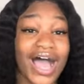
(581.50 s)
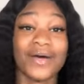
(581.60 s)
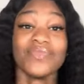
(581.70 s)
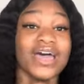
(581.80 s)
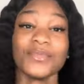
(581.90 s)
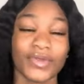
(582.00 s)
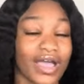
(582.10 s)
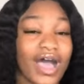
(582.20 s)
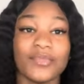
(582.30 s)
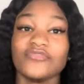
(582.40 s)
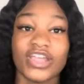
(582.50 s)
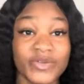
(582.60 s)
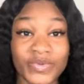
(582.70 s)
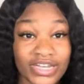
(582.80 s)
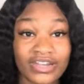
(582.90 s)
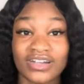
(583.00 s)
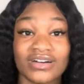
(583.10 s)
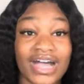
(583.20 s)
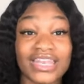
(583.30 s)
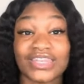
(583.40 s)
I'm a very pretty
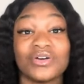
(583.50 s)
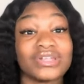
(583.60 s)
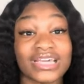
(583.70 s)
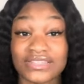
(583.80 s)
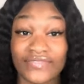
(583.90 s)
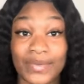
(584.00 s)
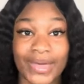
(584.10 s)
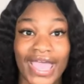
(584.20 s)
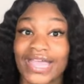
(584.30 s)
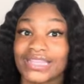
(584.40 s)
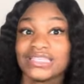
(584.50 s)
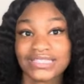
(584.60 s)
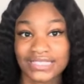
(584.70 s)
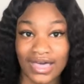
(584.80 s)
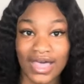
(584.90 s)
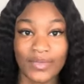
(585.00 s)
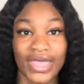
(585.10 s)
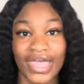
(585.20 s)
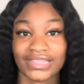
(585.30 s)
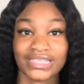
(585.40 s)
girl. I don't like to fight. But at this time
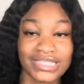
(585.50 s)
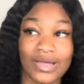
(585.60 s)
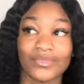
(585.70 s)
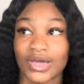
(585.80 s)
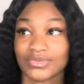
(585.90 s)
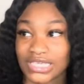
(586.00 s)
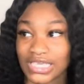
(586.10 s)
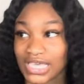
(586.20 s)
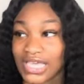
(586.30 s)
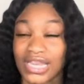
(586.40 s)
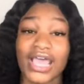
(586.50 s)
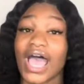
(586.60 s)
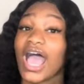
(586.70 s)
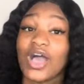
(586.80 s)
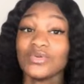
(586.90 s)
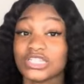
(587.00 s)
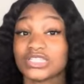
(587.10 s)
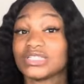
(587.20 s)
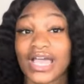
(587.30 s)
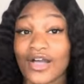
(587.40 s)
when I was a kid, I was
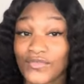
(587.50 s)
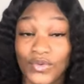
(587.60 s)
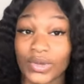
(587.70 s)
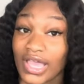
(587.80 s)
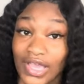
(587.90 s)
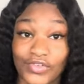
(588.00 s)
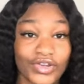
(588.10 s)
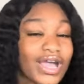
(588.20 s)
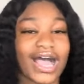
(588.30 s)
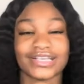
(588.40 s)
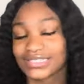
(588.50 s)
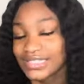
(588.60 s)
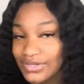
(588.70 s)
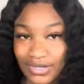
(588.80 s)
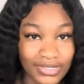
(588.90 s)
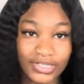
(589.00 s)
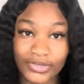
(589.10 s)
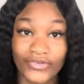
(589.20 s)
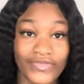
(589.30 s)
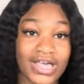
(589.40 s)
just down for whatever. I still don't
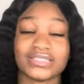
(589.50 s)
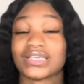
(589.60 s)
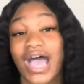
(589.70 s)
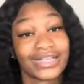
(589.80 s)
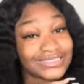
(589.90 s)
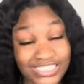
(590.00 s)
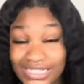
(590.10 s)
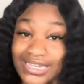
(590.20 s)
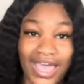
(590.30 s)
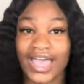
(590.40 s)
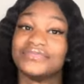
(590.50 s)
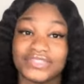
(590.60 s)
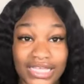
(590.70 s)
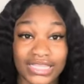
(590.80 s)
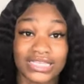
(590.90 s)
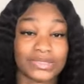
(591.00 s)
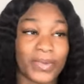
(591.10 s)
condone violence. I should not have done this.